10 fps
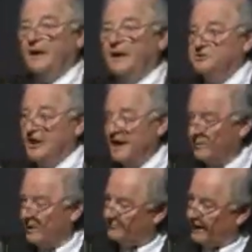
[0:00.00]
In
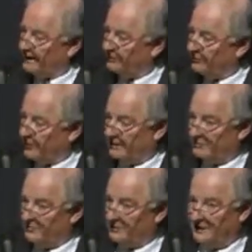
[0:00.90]
January of
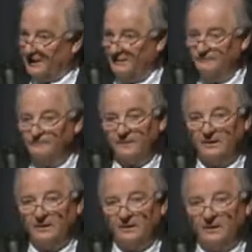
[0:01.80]
1933,
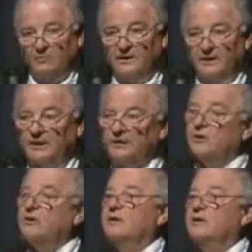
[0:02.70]
when
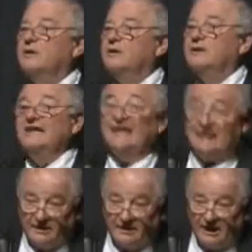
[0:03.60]
Hitler
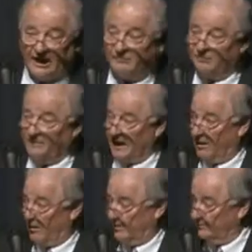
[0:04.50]
legally came to
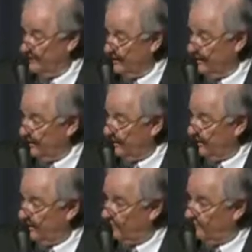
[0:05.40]
power,
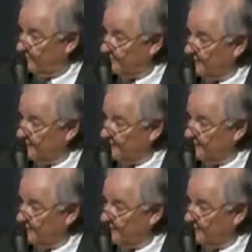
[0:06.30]
with the